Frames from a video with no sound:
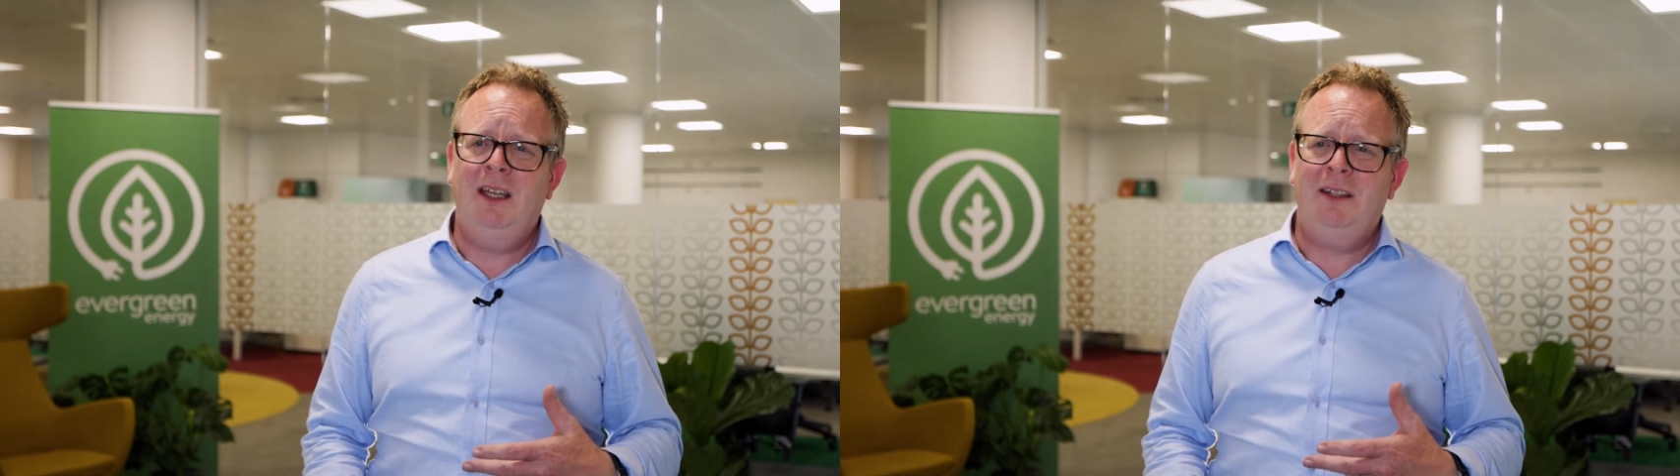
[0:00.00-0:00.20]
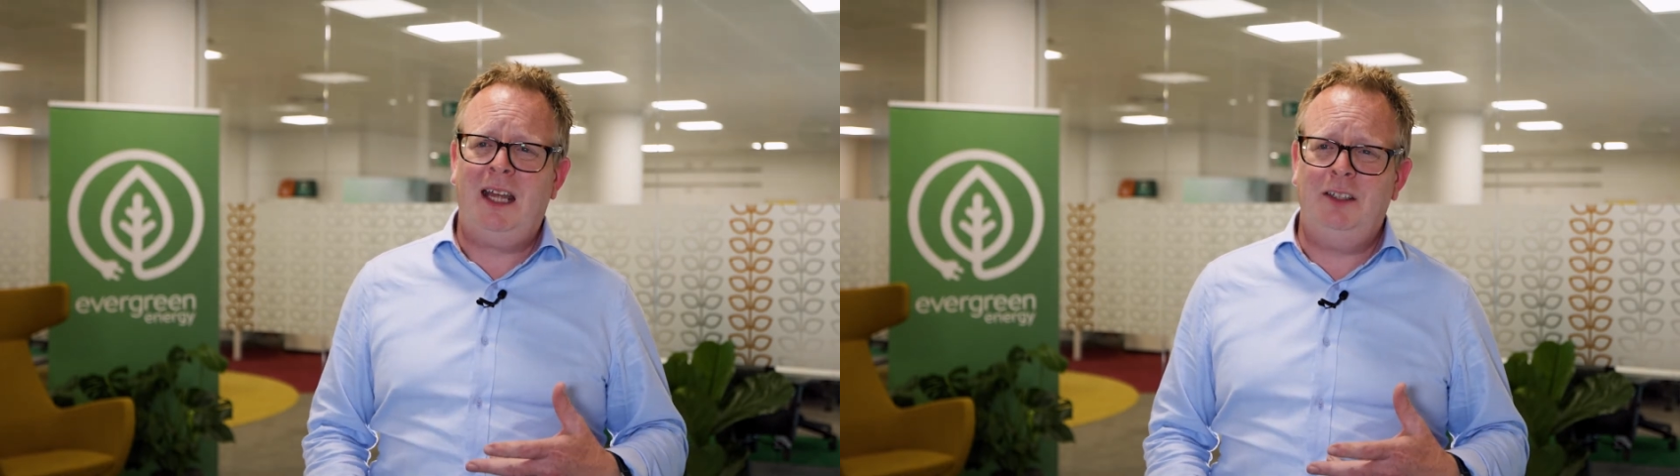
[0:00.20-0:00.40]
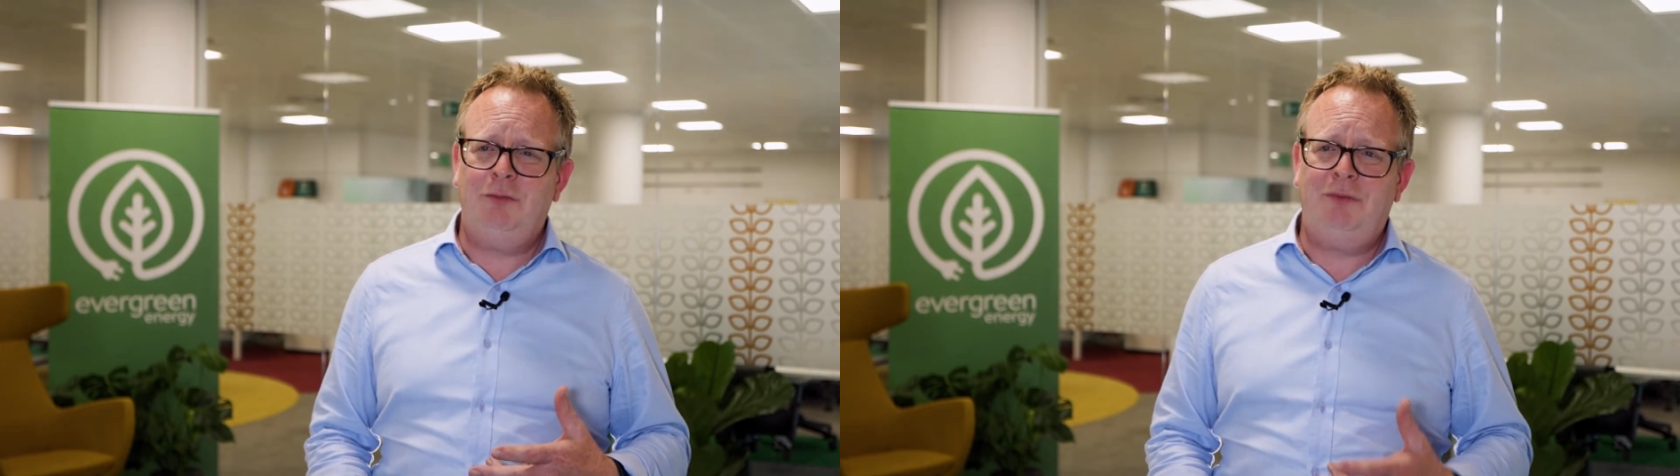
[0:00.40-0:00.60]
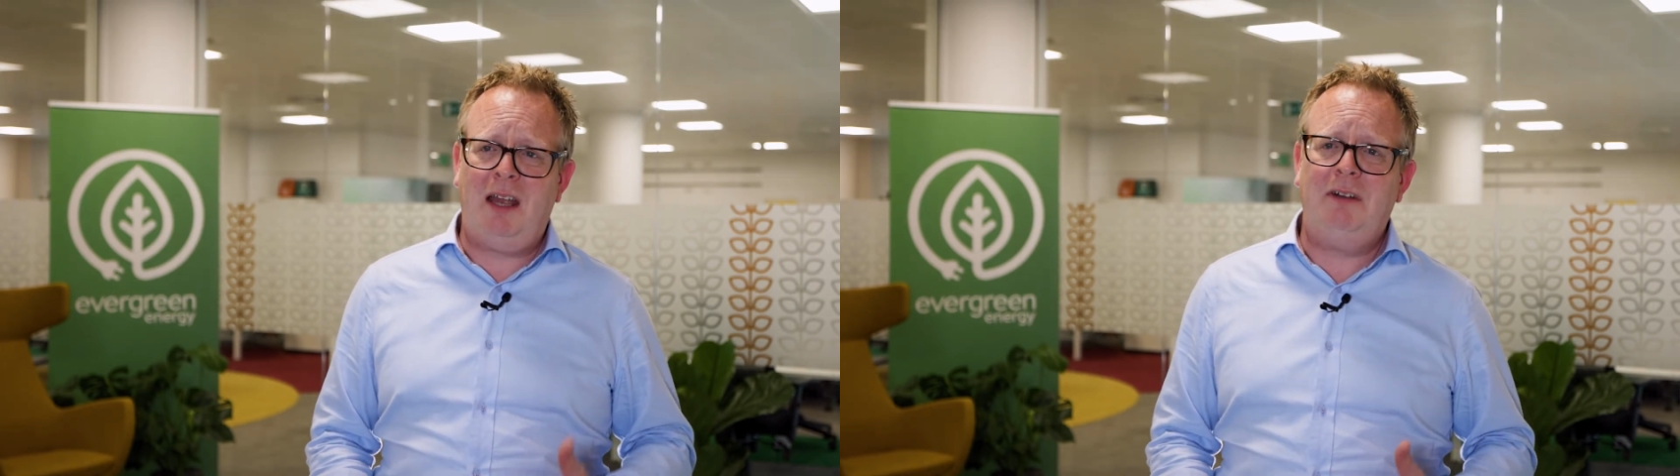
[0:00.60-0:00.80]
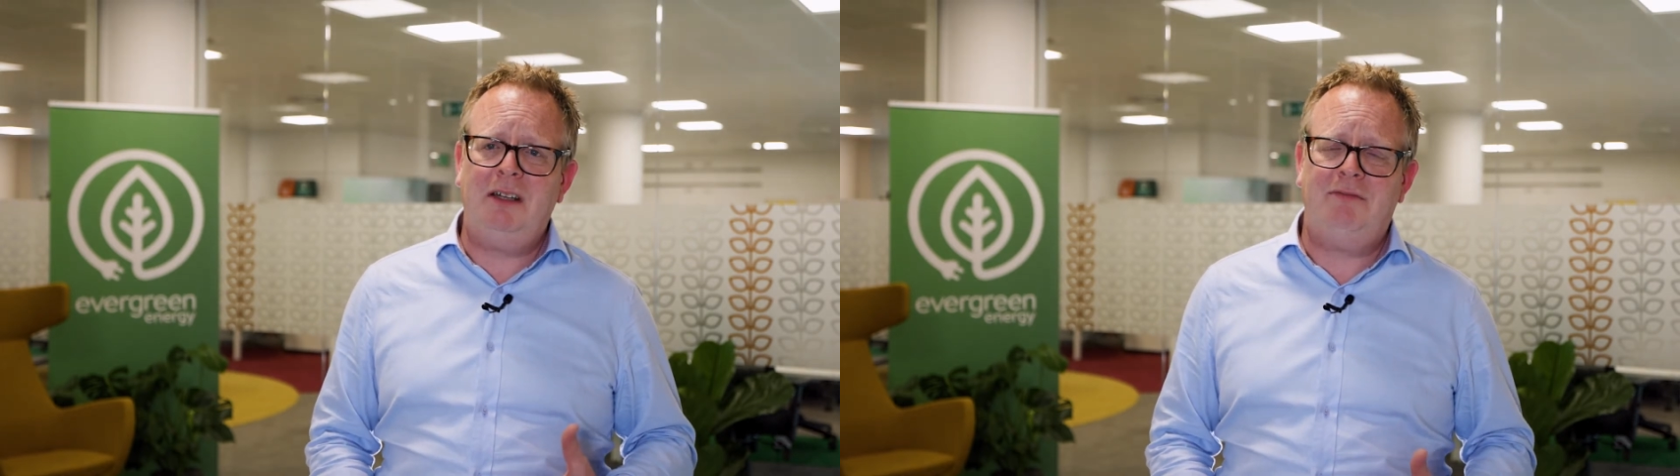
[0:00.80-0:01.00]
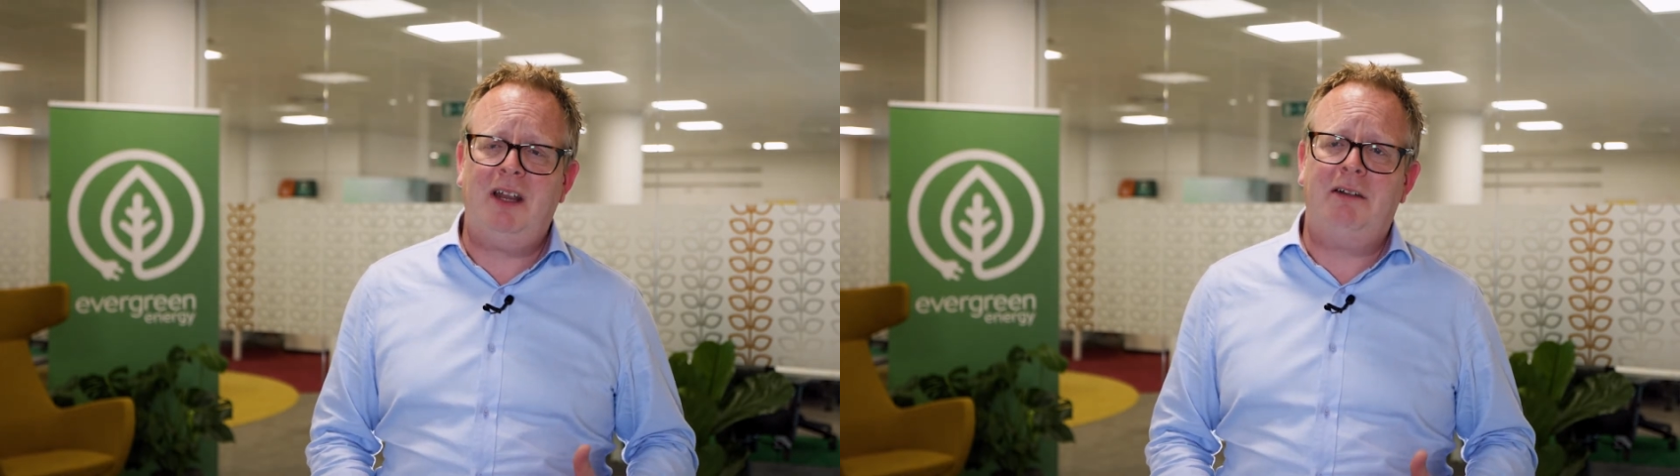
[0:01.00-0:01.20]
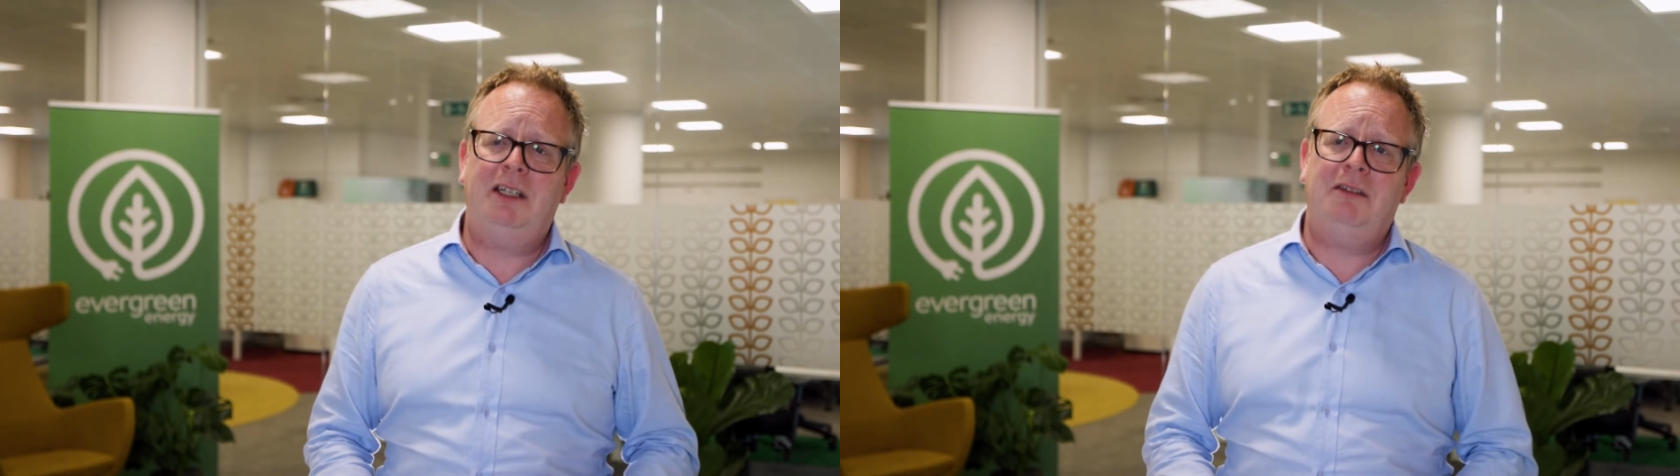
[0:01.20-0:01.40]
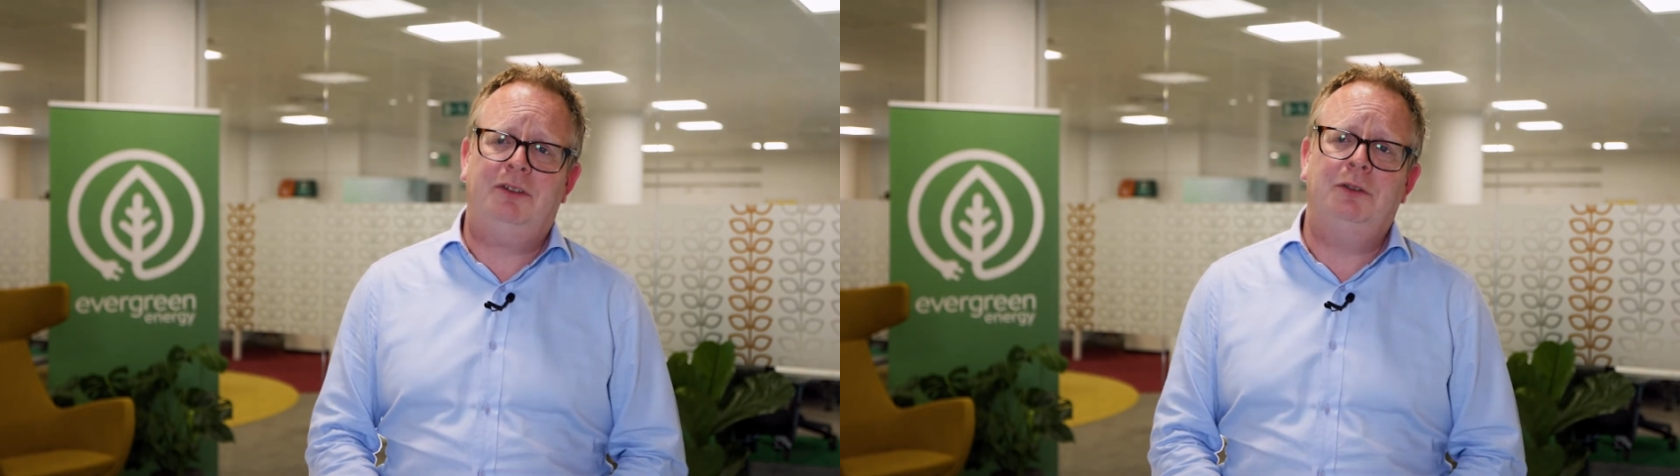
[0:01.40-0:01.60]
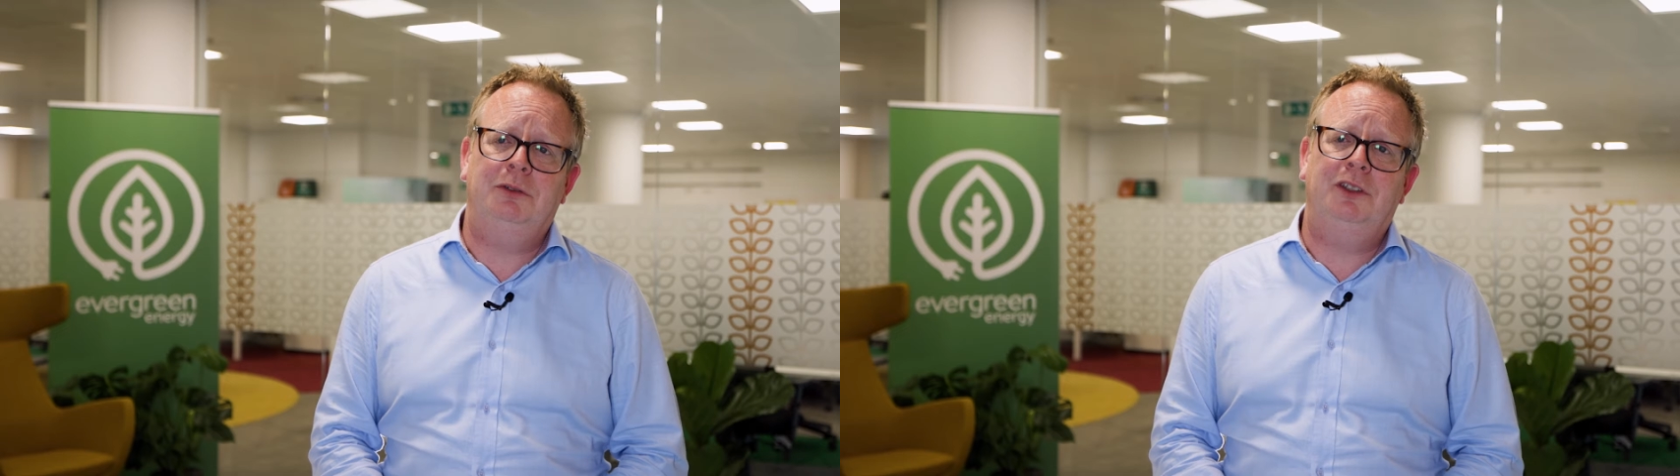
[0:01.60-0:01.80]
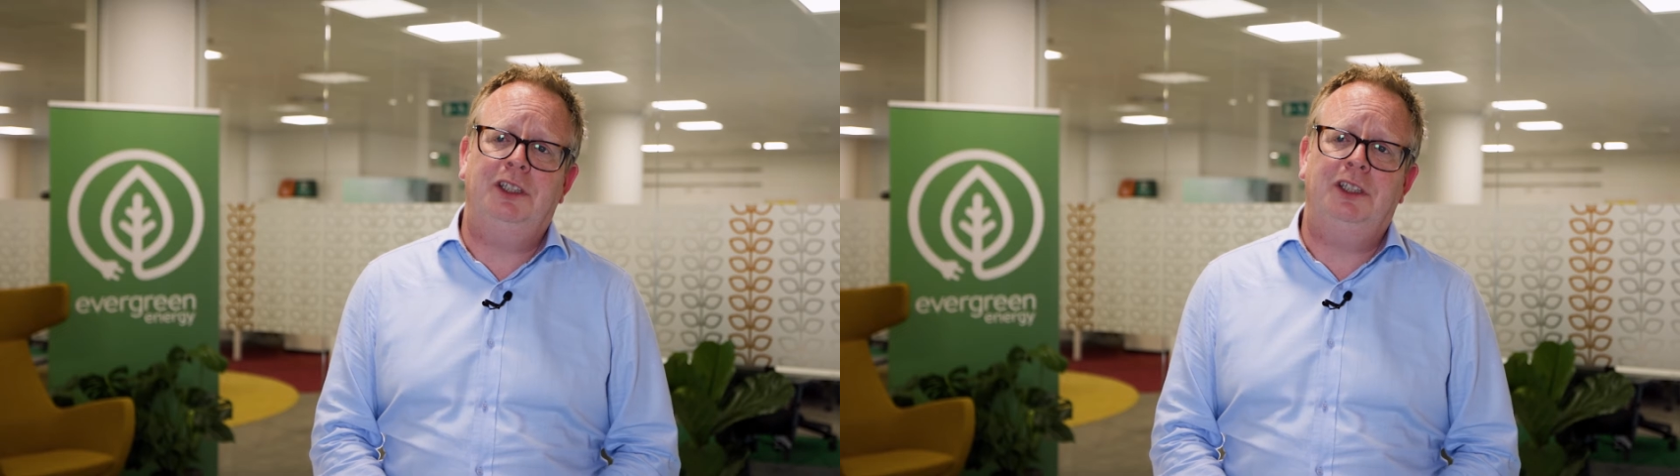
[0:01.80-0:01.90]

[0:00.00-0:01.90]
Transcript: That is very, very difficult to